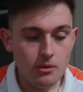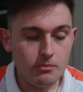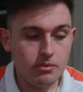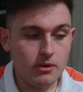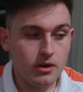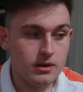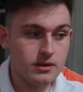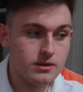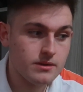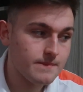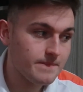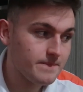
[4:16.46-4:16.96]

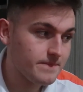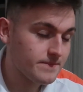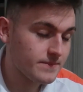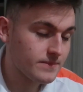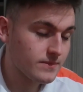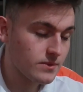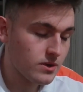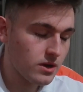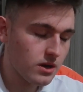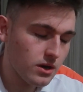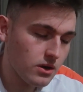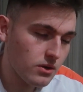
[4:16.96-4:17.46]
But
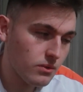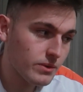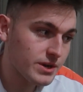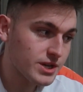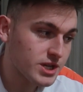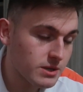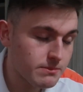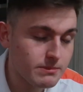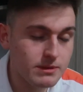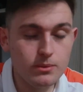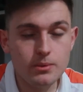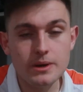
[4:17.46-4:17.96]
we
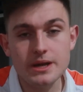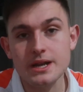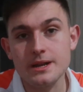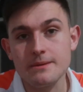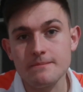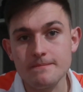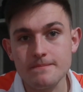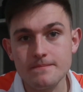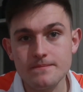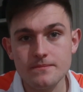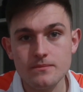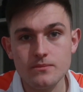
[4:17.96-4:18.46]
should be
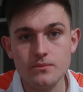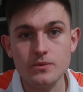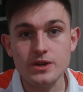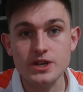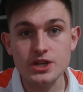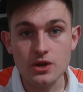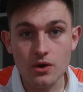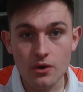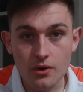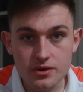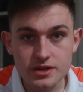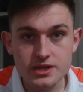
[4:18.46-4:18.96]
winning.
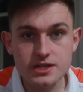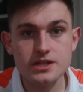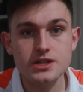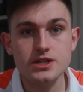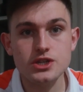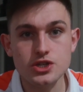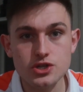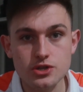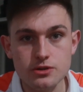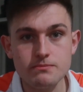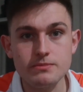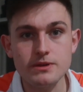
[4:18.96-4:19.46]
We honestly
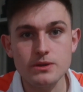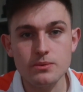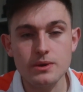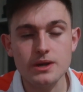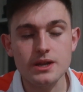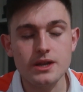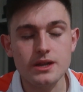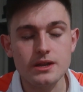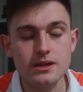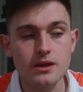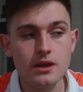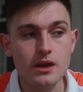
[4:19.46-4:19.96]
should be
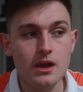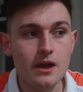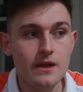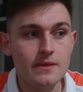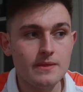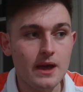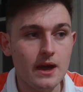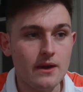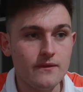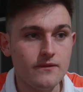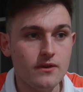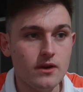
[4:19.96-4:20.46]
winning
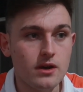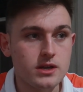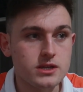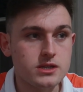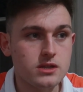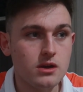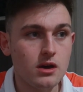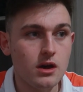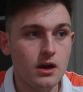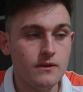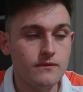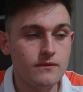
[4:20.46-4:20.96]
that first
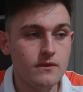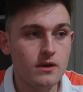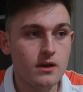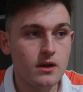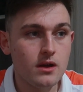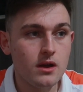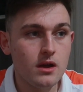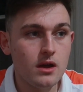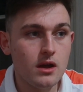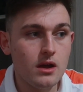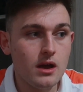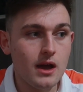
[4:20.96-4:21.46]
half.
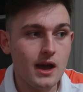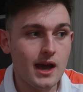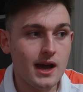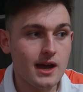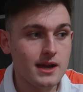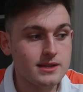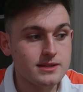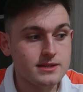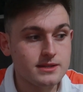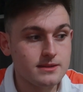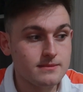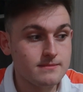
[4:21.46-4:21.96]

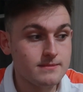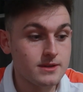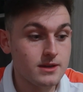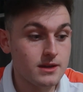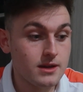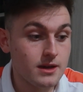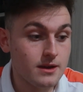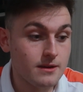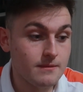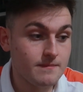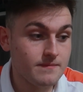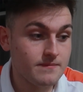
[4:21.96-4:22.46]
And
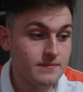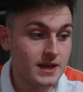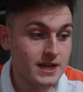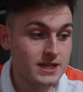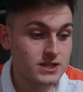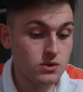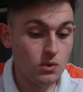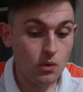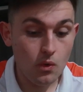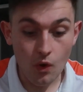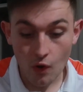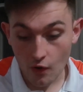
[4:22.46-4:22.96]
yeah,
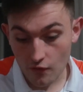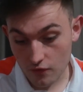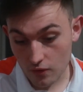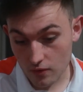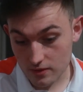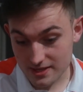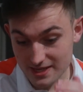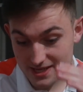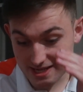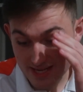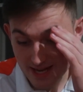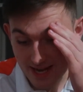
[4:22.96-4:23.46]
that's all I've
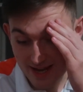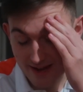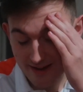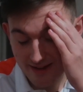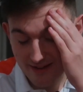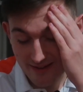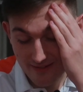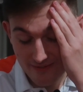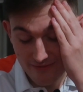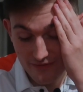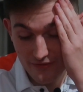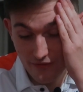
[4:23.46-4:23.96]
got to
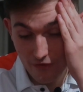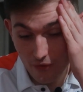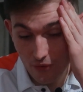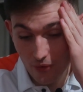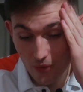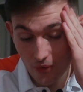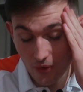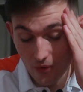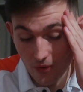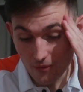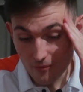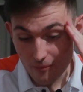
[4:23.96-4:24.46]
say
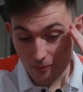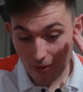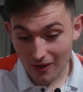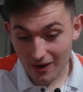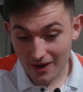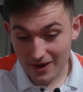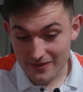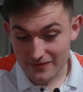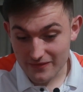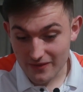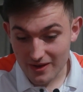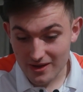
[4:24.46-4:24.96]
for
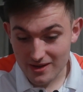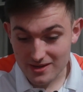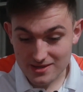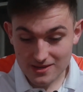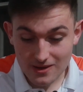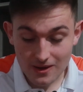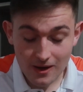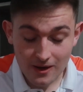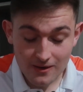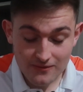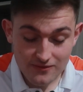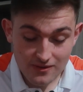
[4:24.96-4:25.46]
my first
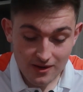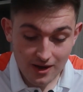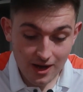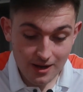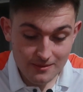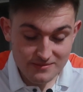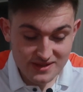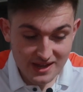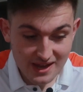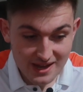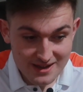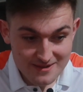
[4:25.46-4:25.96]
half
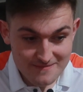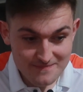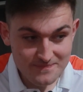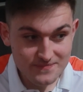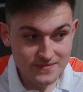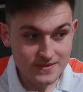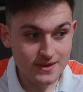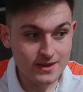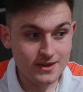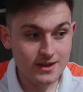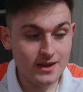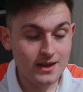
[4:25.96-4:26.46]
update.
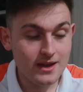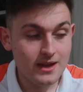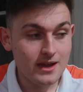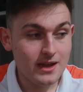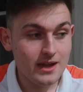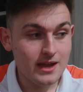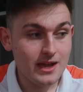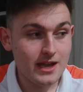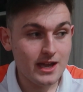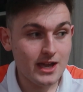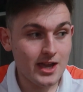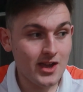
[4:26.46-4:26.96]

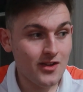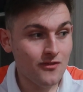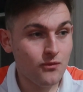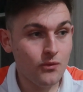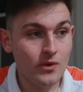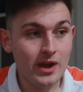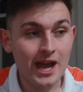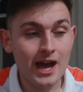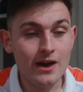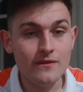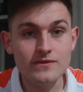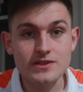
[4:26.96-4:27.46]
If
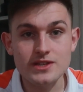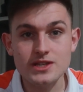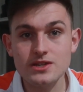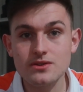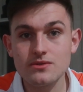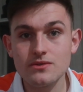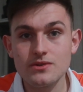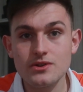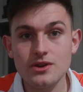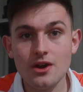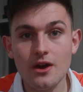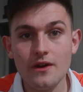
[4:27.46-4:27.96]
we haven't
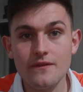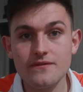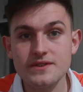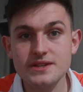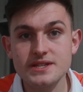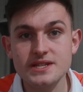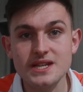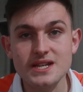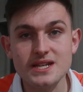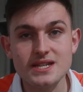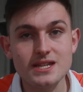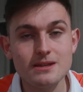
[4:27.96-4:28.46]
scored after
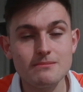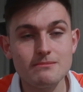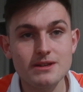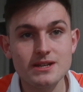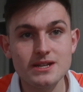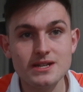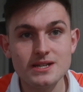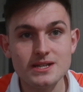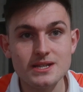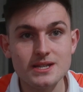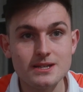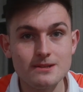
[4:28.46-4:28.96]
60
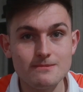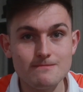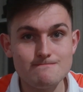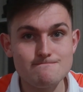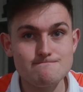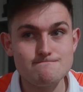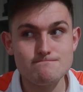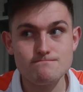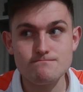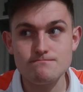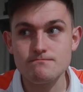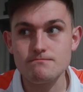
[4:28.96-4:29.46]
minutes,
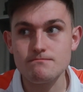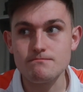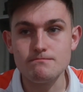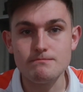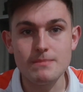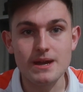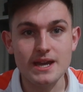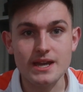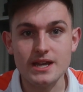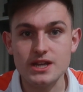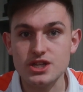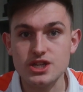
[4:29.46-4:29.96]

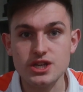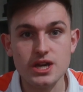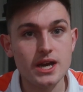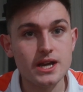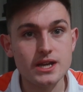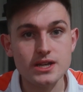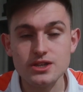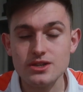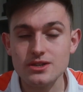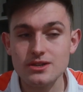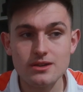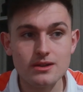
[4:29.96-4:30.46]
make a
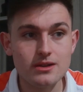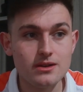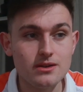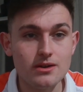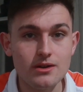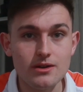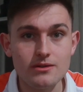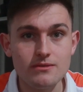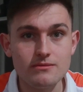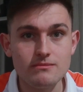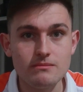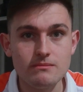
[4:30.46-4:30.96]
change. You
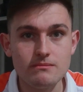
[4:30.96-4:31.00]
know,